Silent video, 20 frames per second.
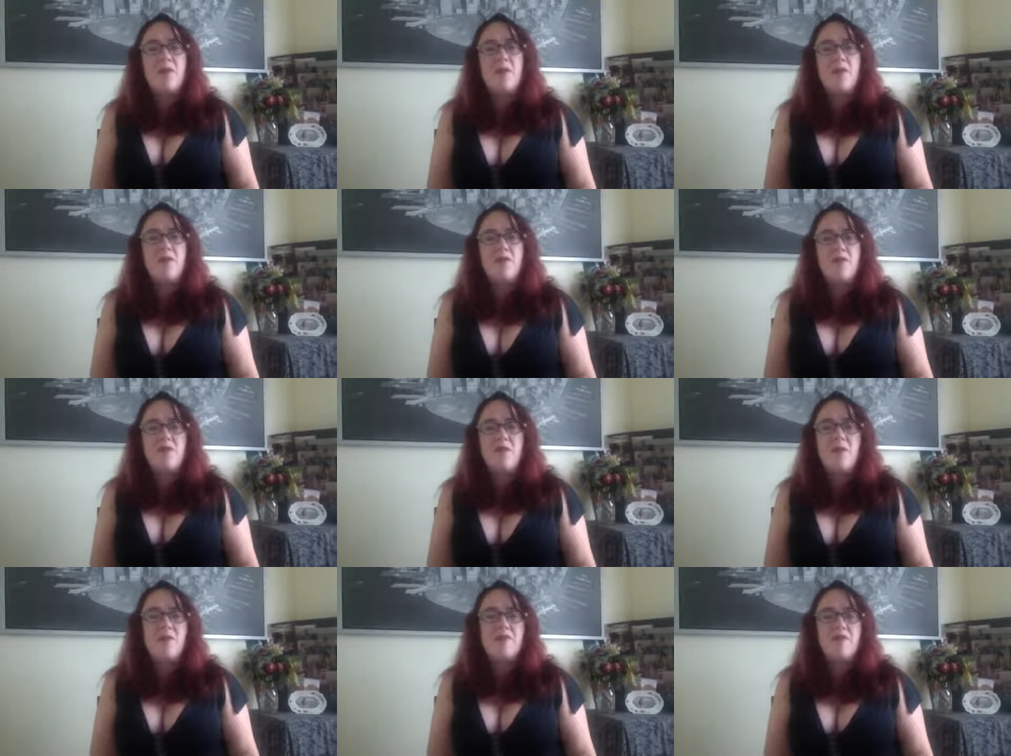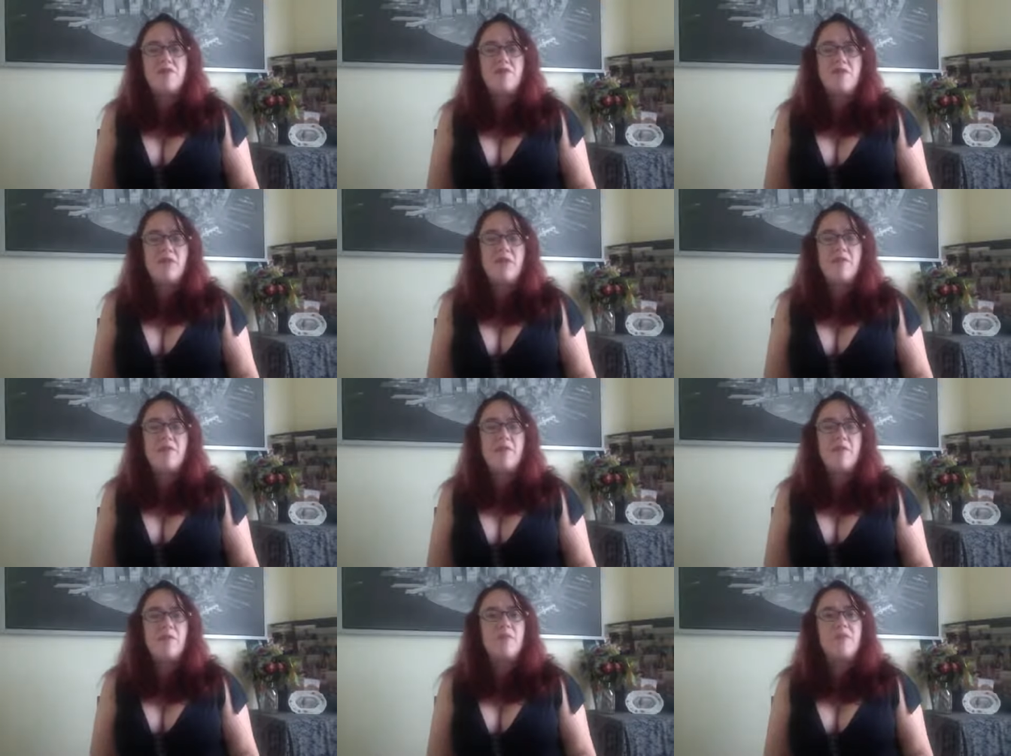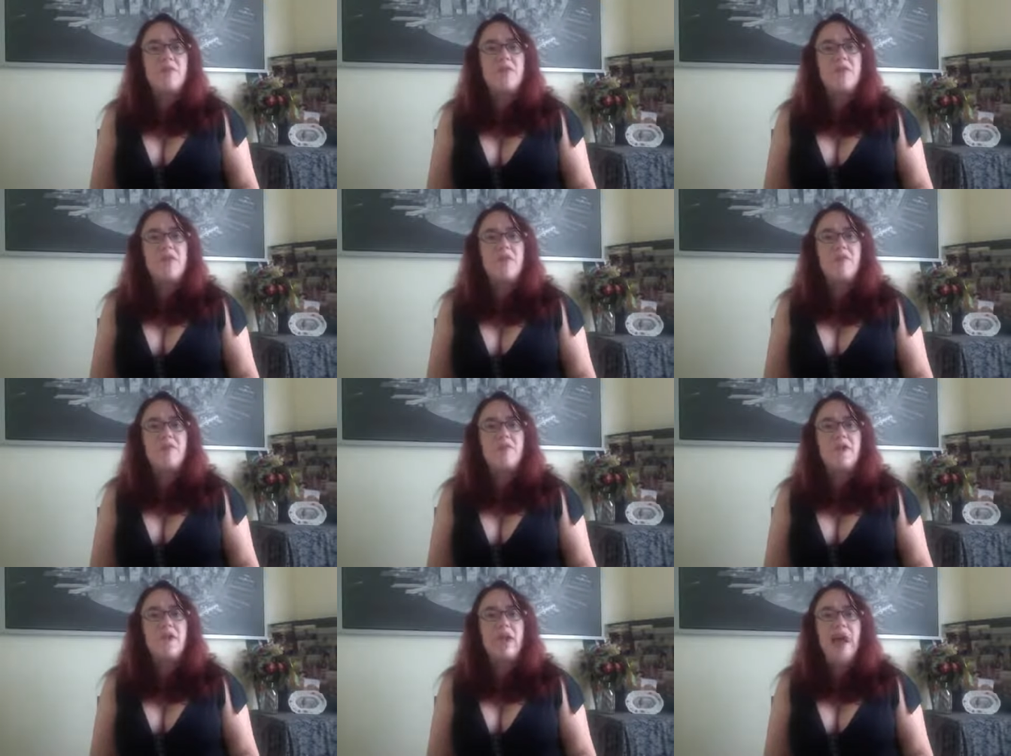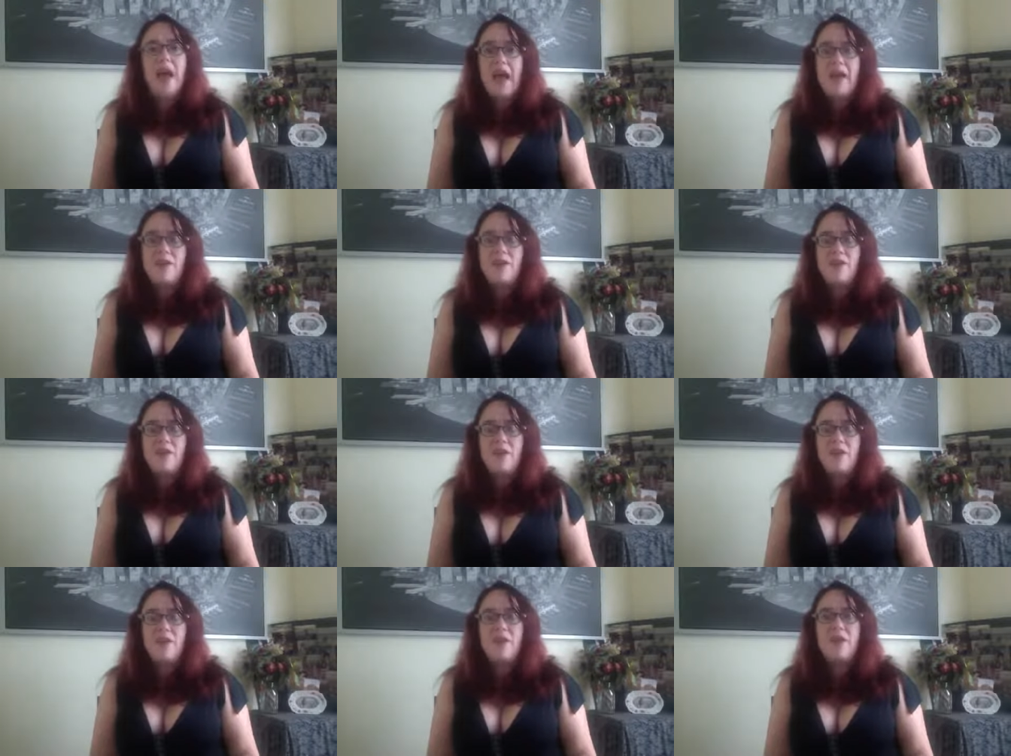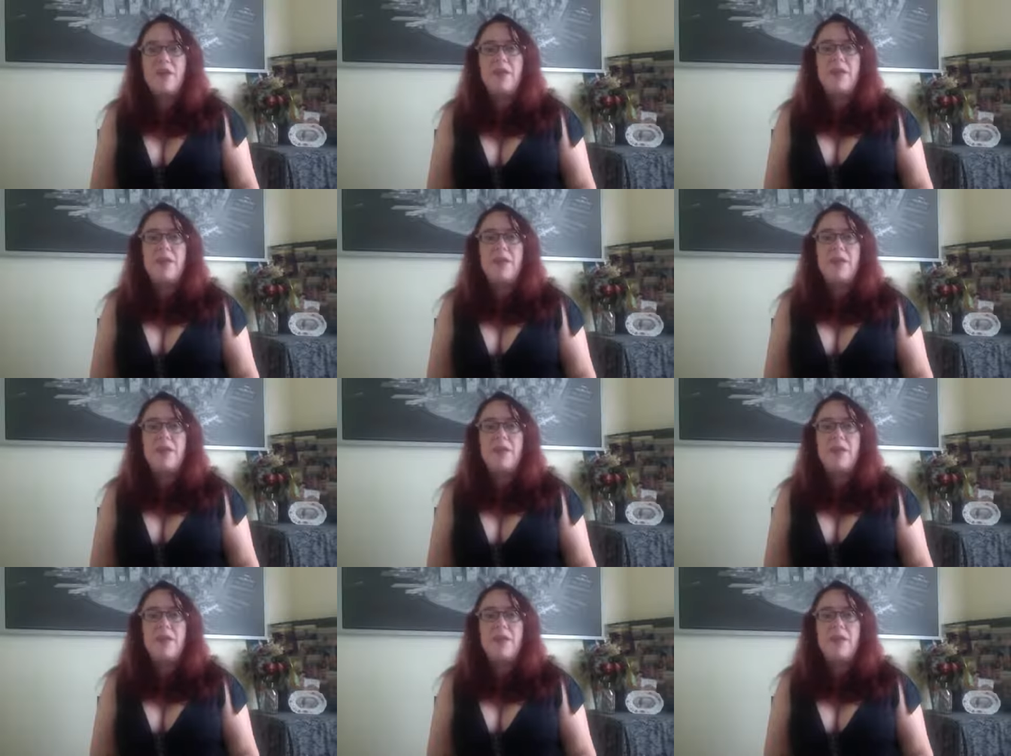or that you have to shrink from, or that you have to hide from,